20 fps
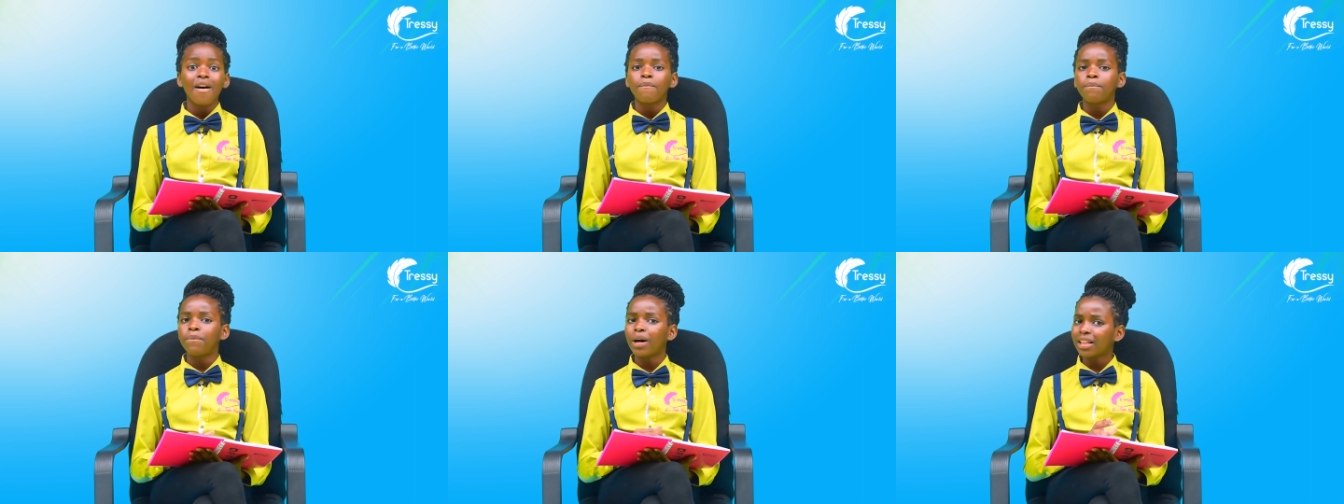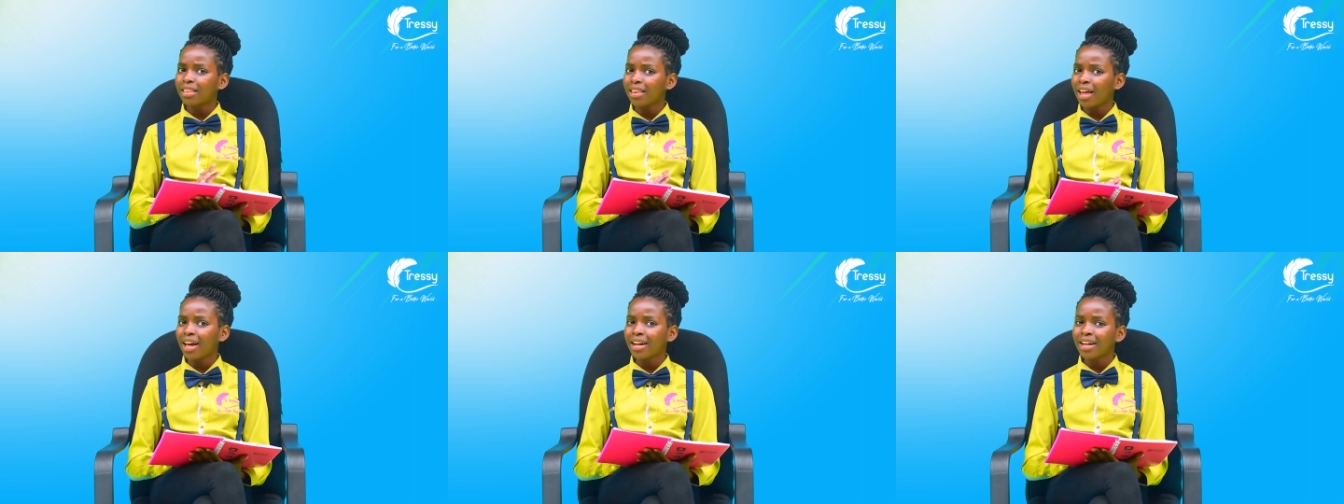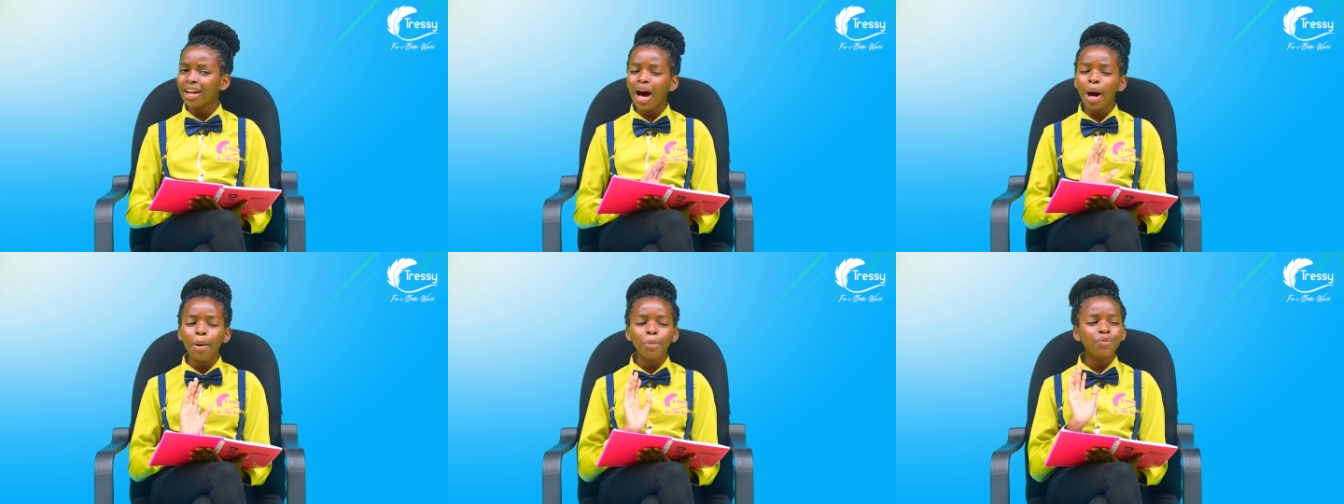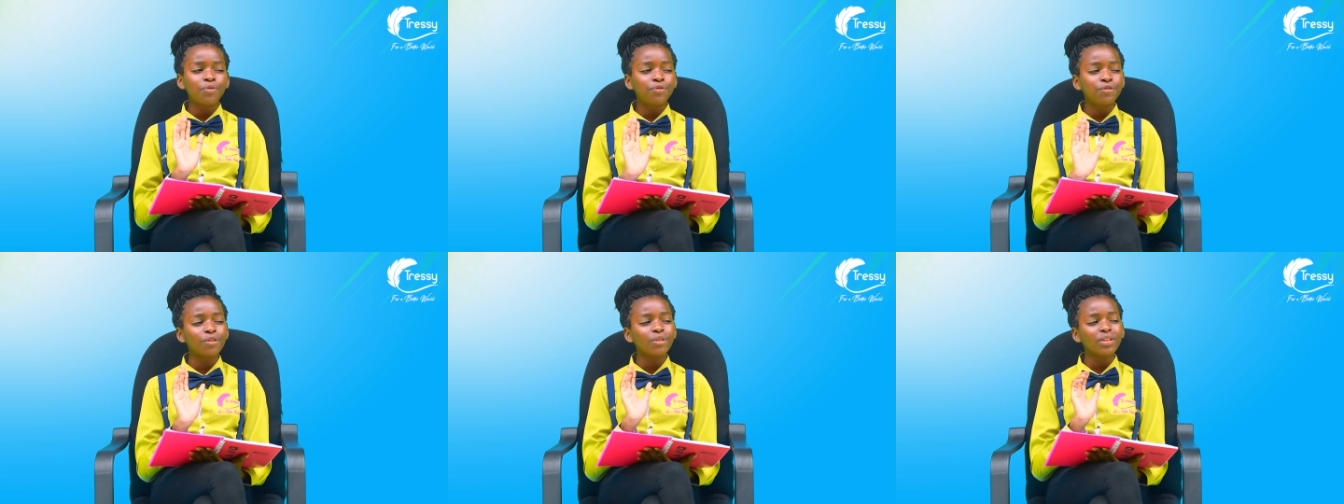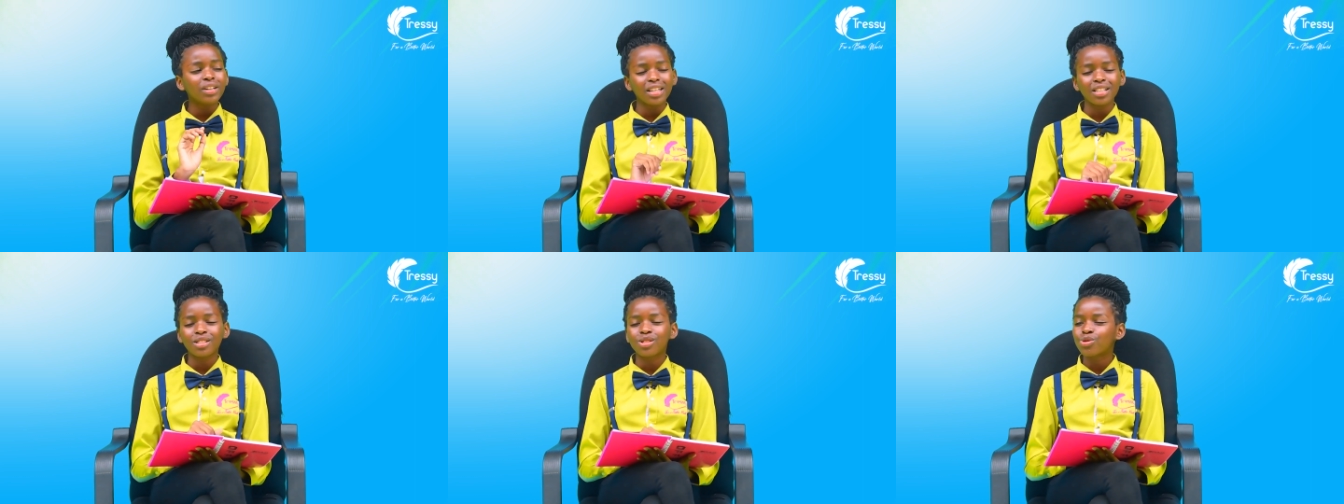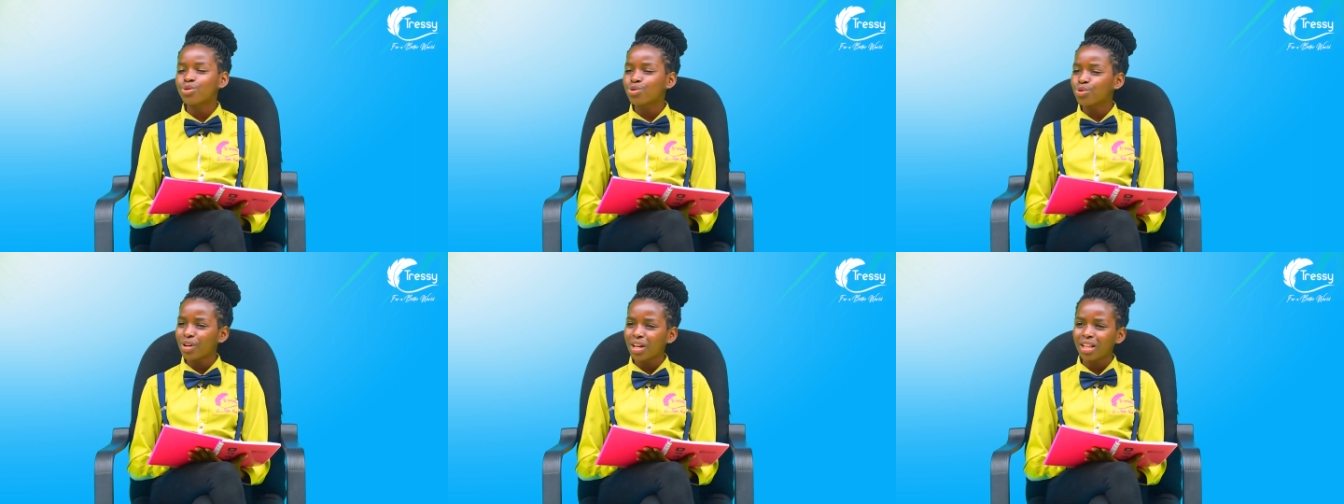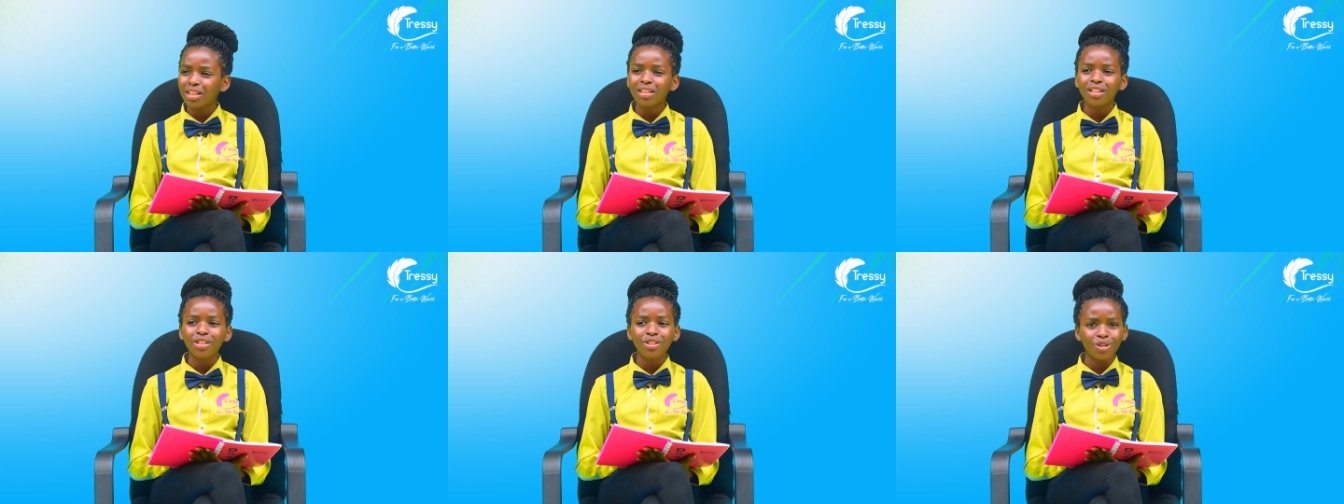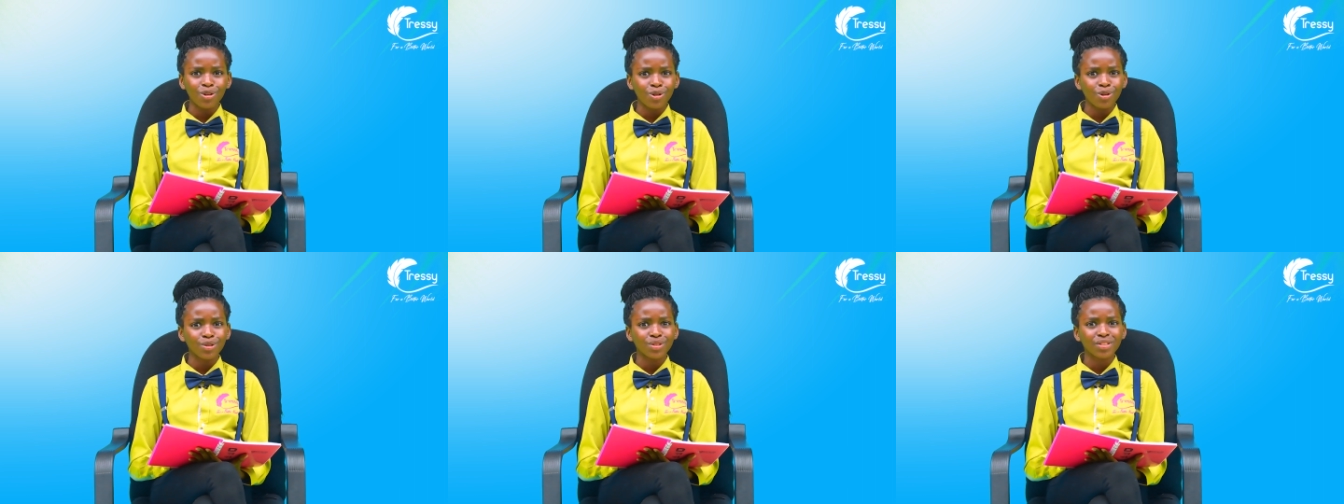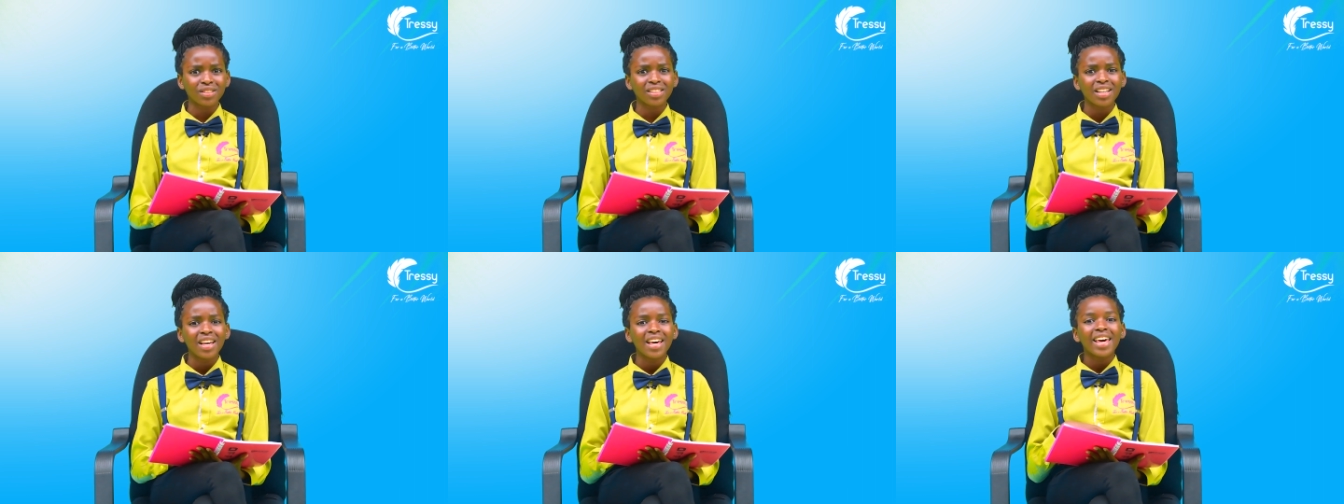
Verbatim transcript: but then i'm full is really used